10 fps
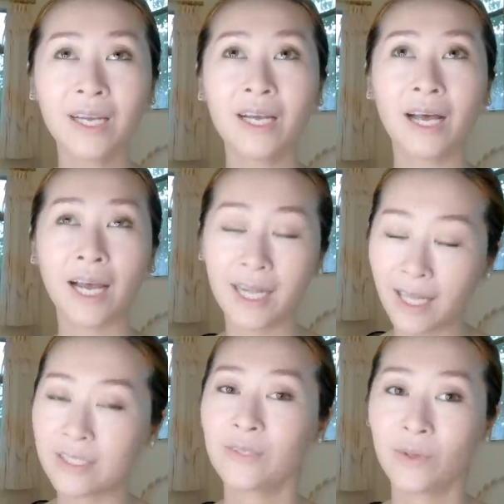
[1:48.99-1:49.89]
I like
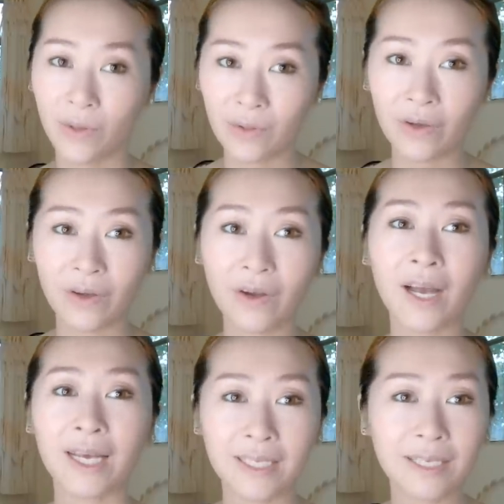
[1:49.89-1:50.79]
to call her
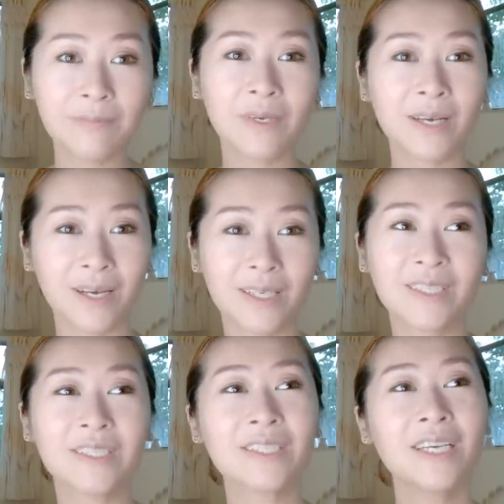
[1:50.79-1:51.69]
Ai because
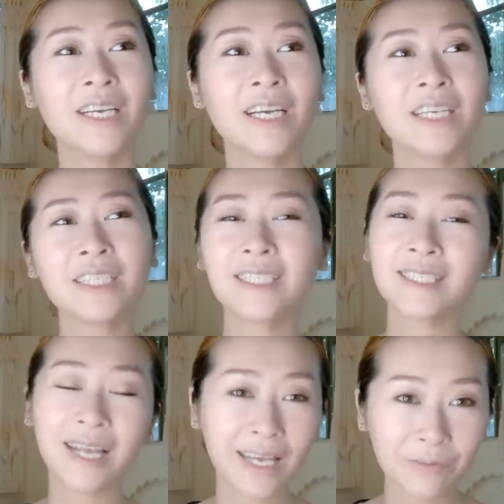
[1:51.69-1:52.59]
she's
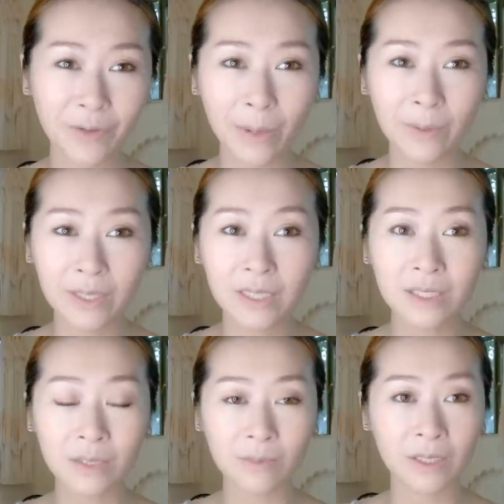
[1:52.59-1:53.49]
like a family to
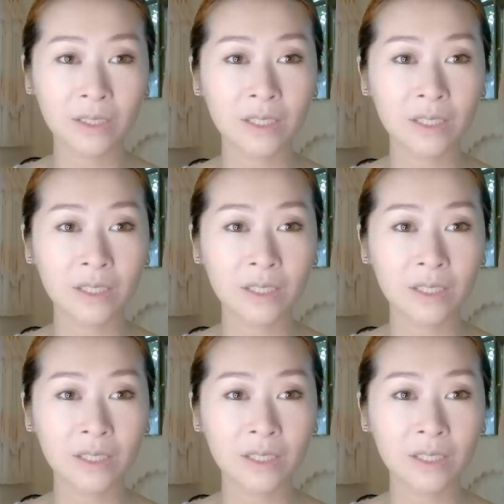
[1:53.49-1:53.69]
me.